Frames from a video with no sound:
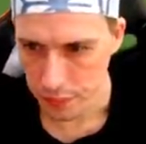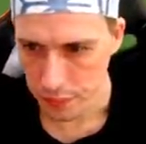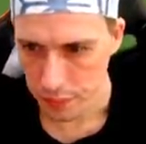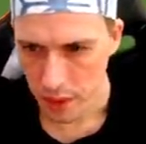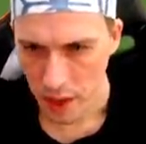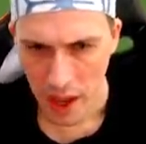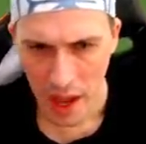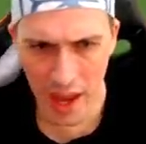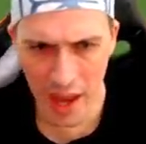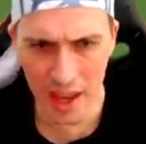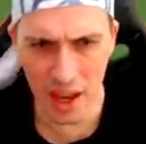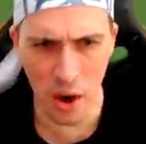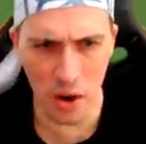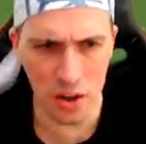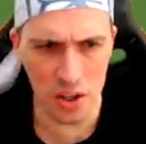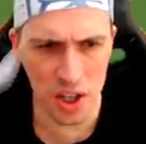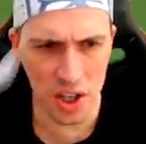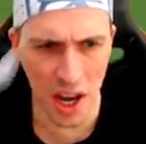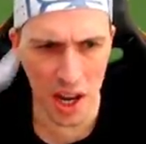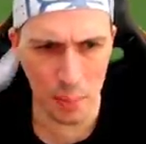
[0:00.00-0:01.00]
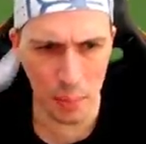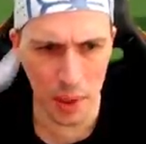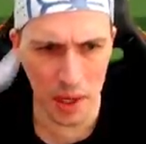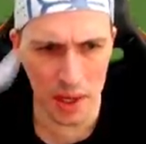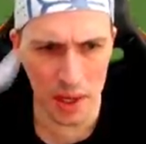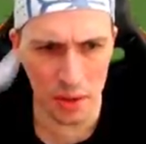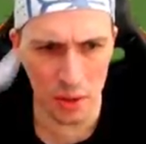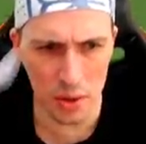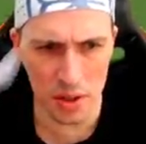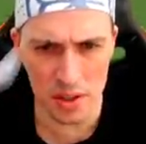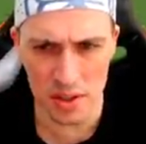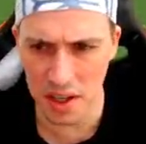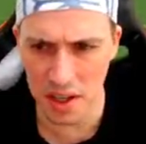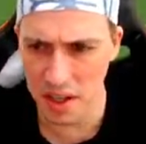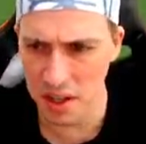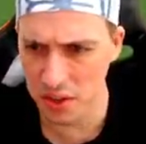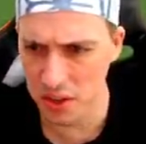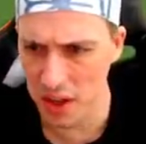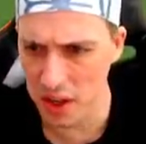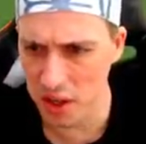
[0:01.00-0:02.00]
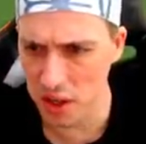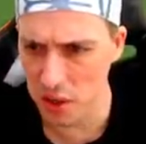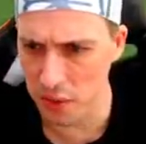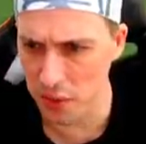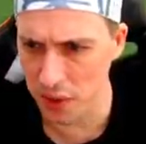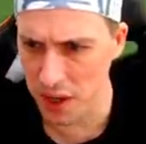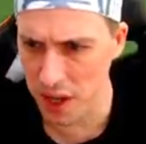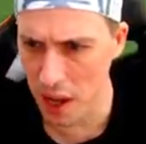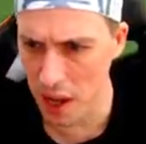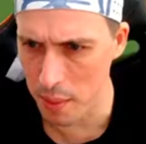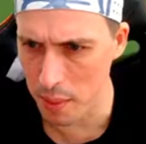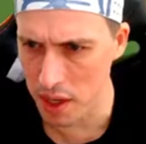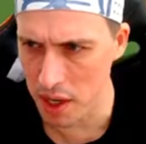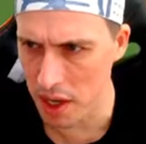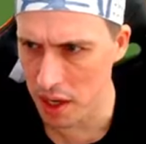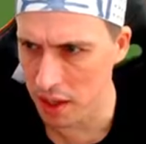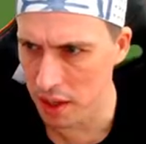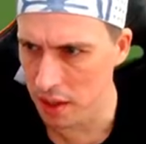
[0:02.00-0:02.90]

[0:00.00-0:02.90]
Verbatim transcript: How you going, JP? Good to see you. Thank you for coming in.